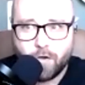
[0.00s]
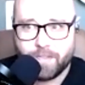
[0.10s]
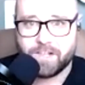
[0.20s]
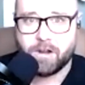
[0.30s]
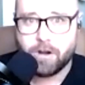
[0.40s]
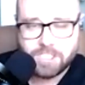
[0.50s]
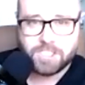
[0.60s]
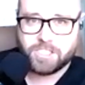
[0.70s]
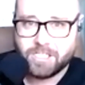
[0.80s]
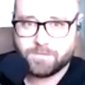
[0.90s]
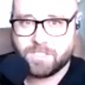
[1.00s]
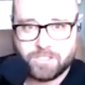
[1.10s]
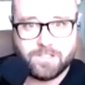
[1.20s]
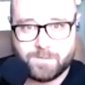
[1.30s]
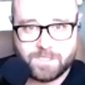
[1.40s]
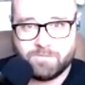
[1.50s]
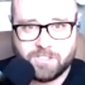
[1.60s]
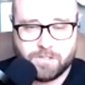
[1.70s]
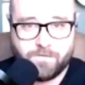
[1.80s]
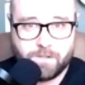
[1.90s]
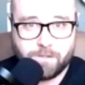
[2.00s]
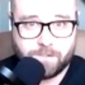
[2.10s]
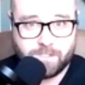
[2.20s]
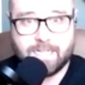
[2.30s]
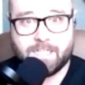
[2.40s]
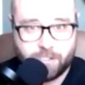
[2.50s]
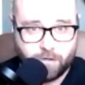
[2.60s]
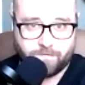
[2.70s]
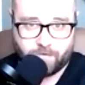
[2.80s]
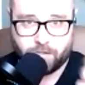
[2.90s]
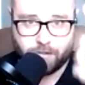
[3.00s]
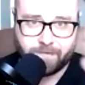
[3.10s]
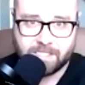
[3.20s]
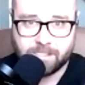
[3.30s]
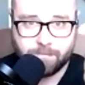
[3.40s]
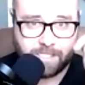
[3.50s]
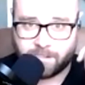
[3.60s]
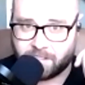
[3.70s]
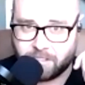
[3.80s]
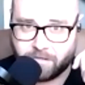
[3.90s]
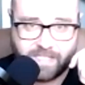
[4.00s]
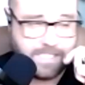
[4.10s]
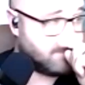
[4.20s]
the harshest judgment in Job was reserved for those who said, "It's your fault. You've done something to deserve this."